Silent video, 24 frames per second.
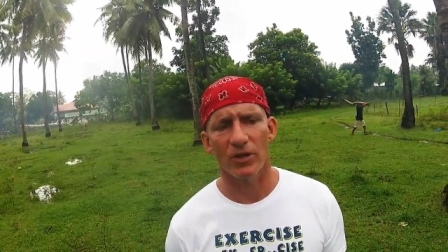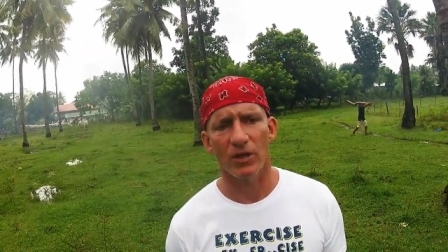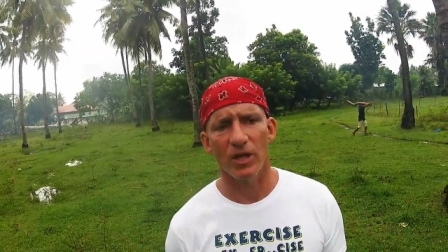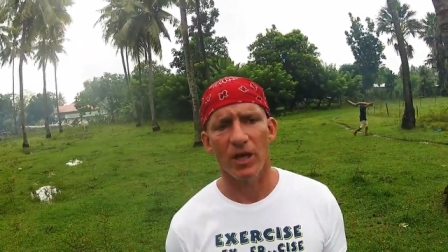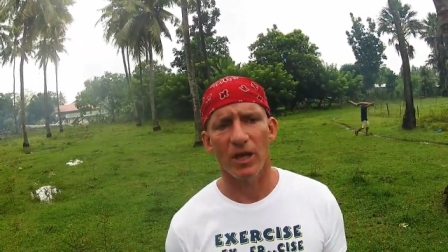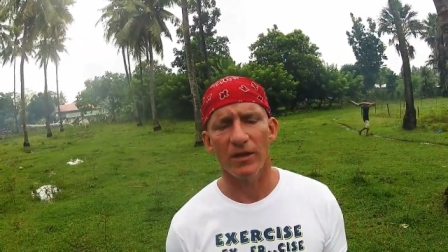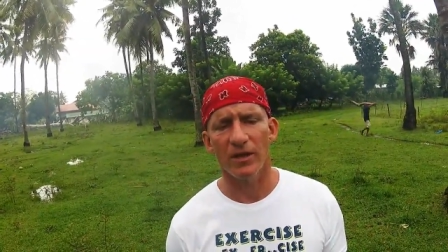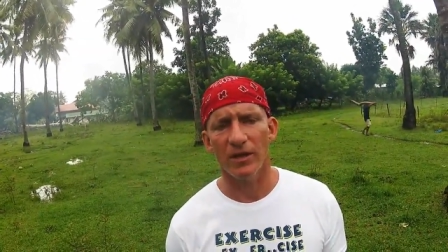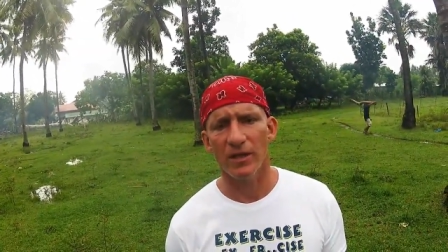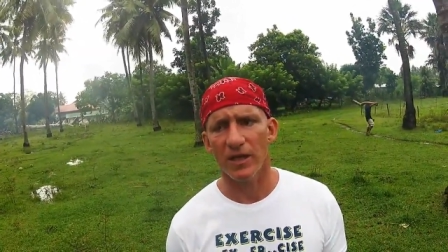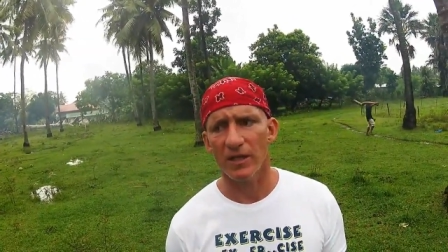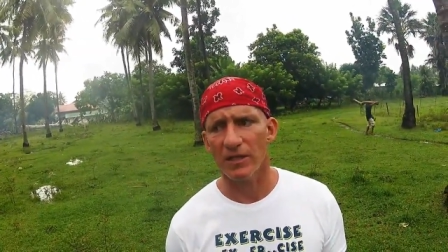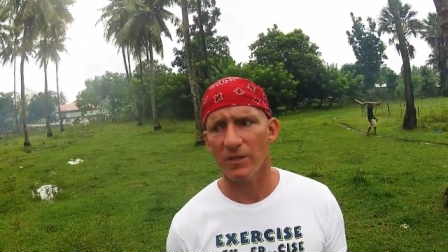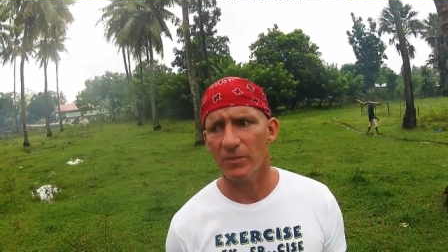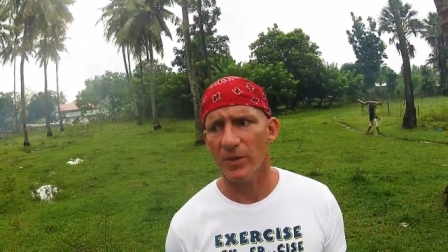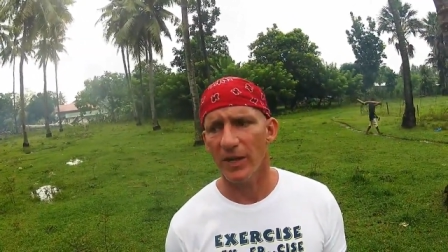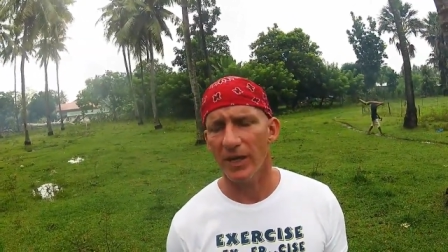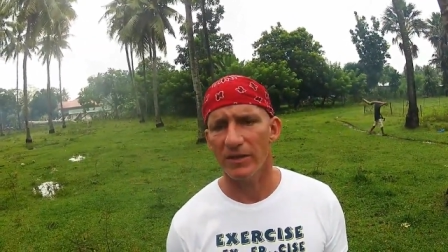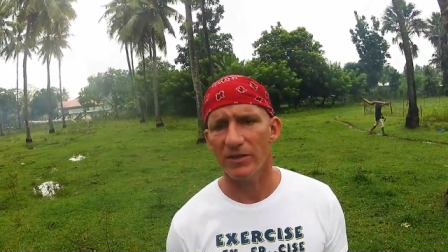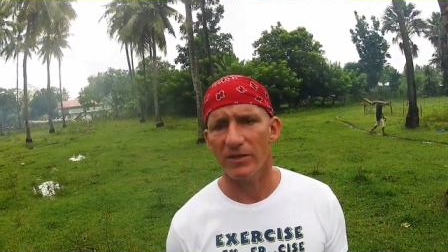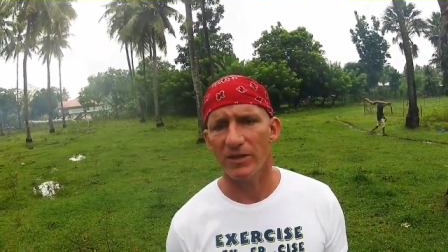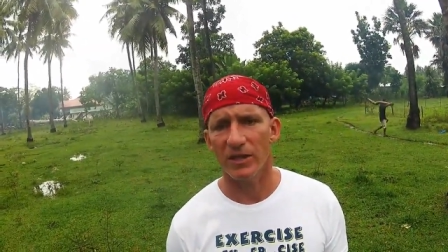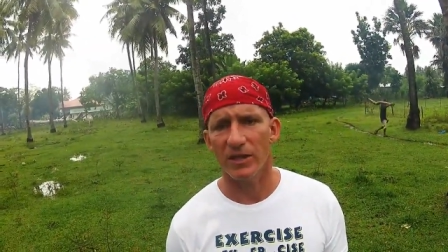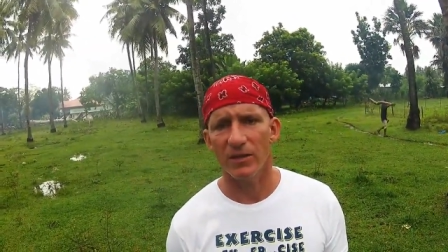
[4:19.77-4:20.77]
A lot of the
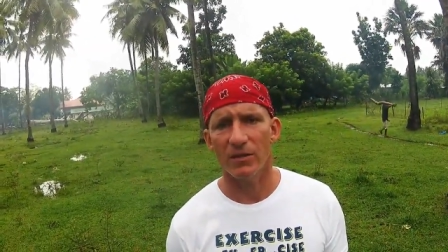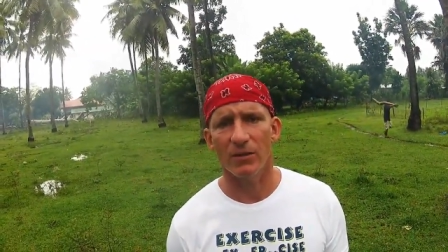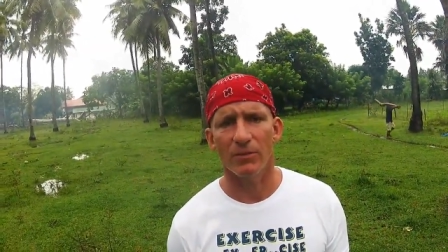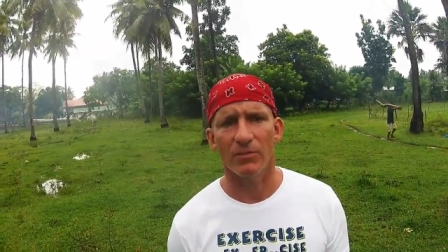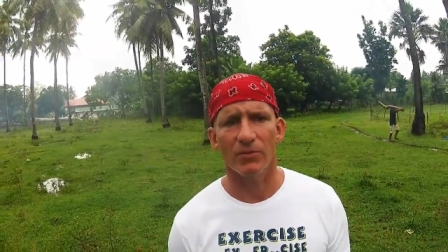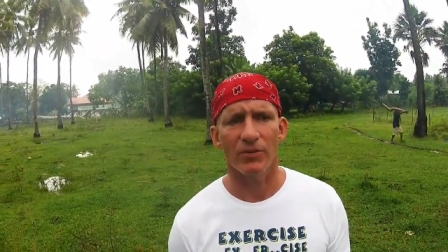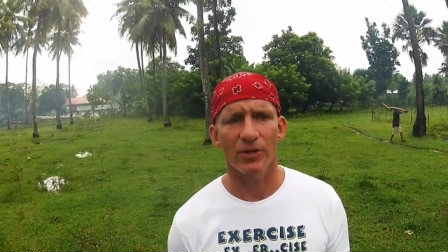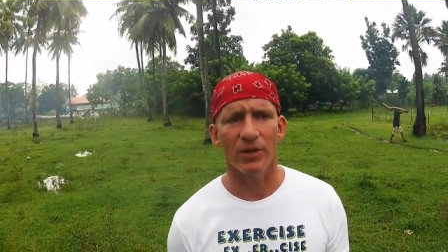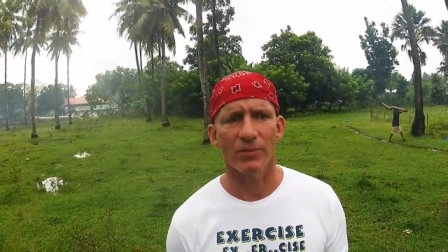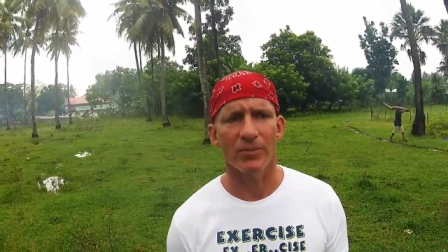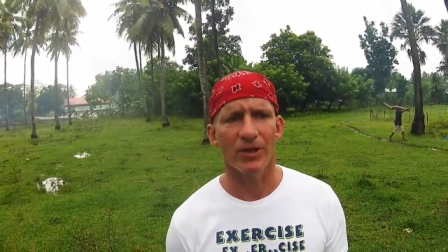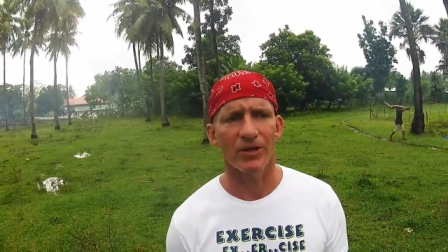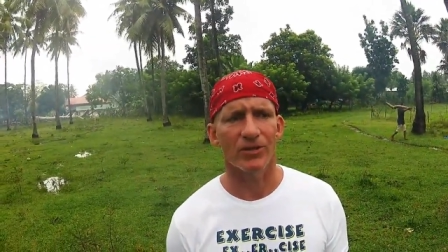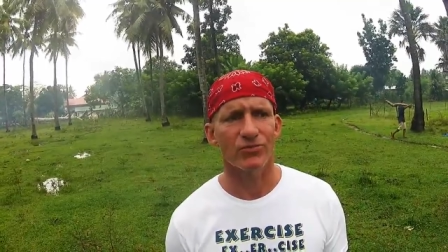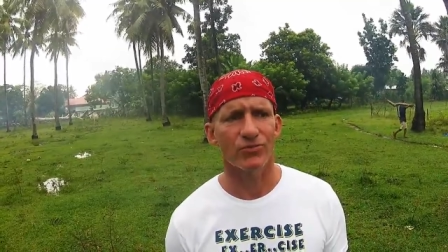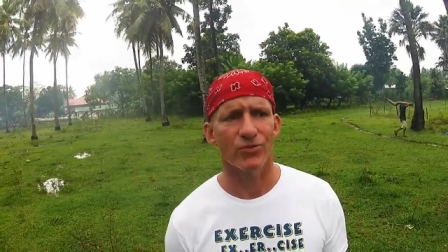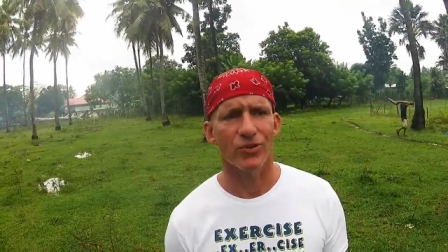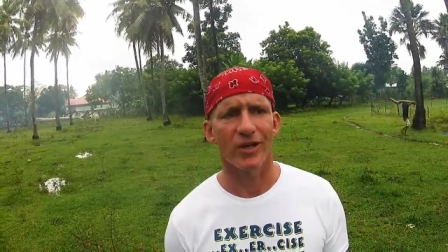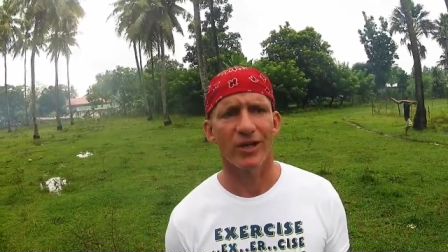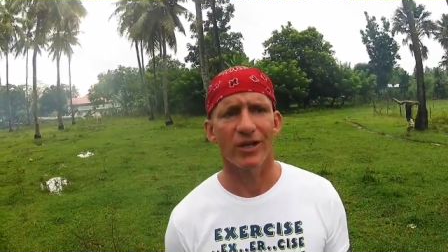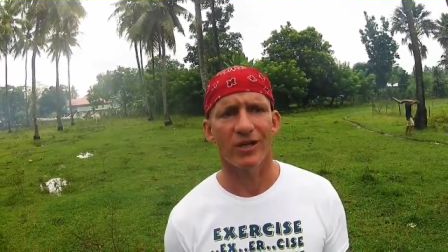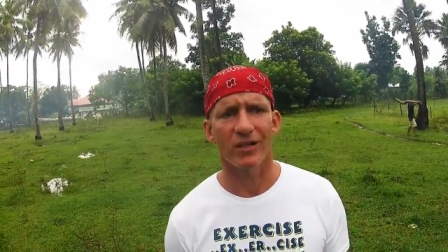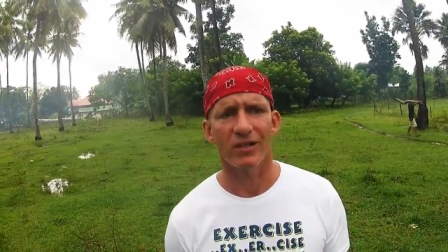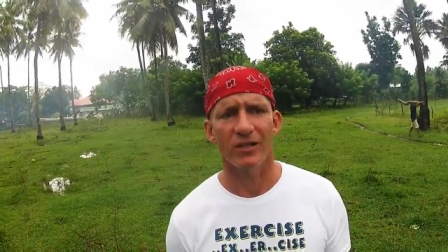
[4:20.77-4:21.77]
expats here are pretty much
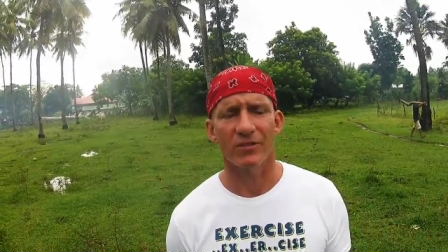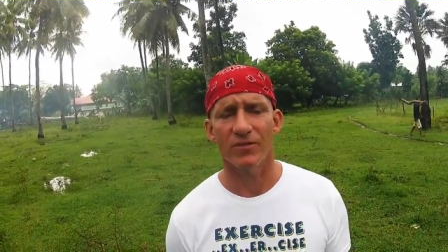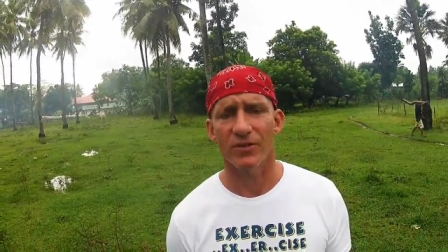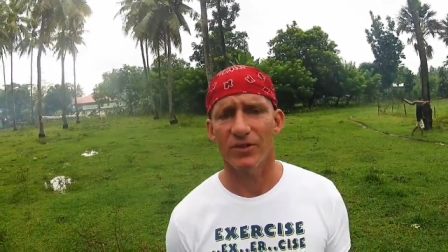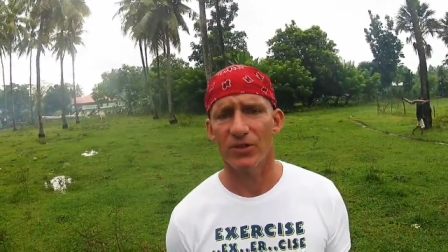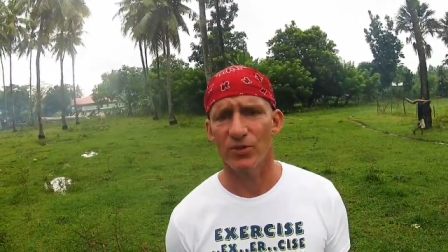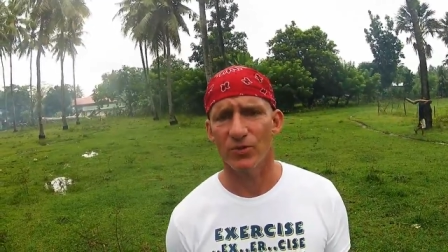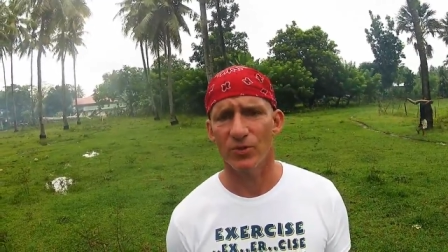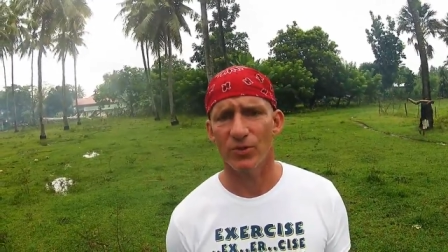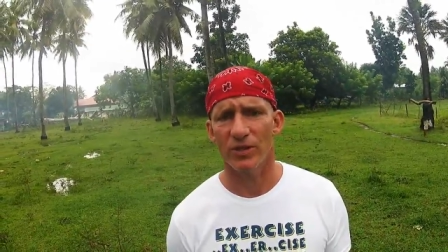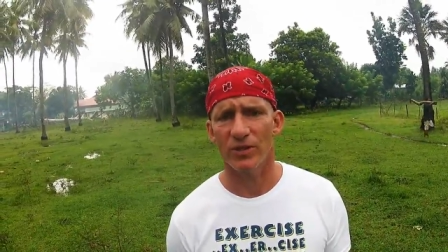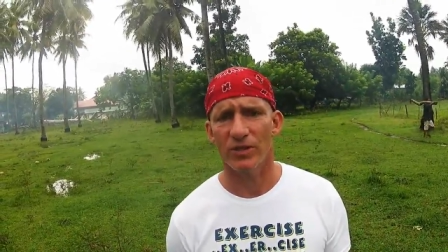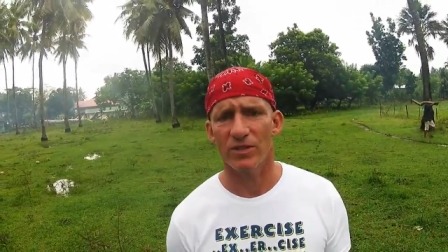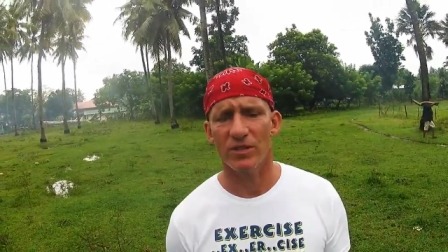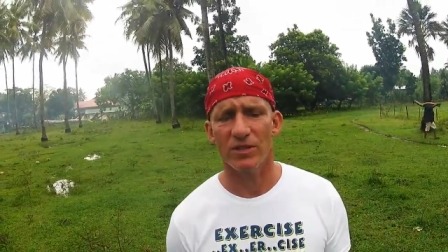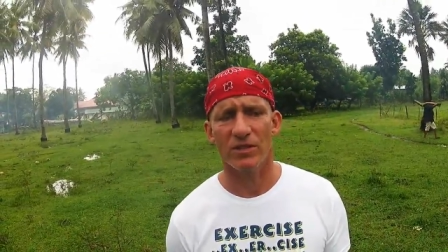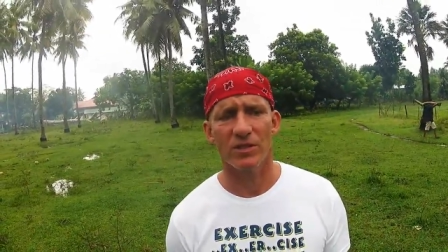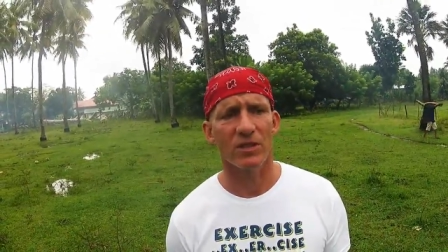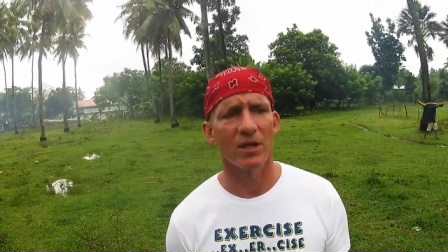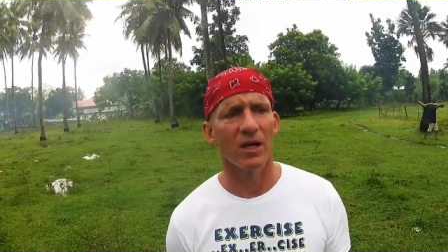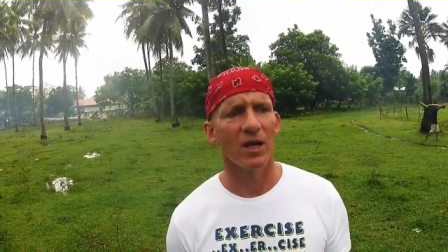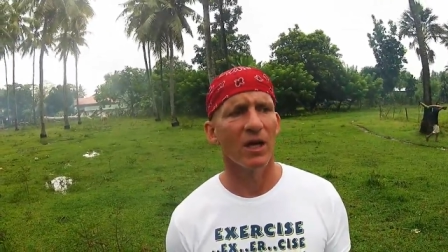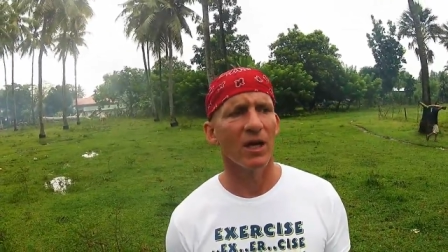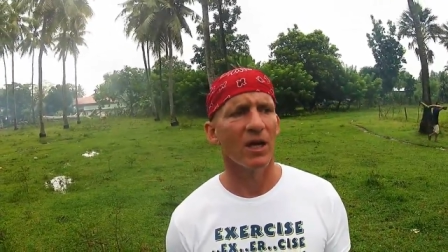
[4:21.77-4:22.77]
rugged individualists,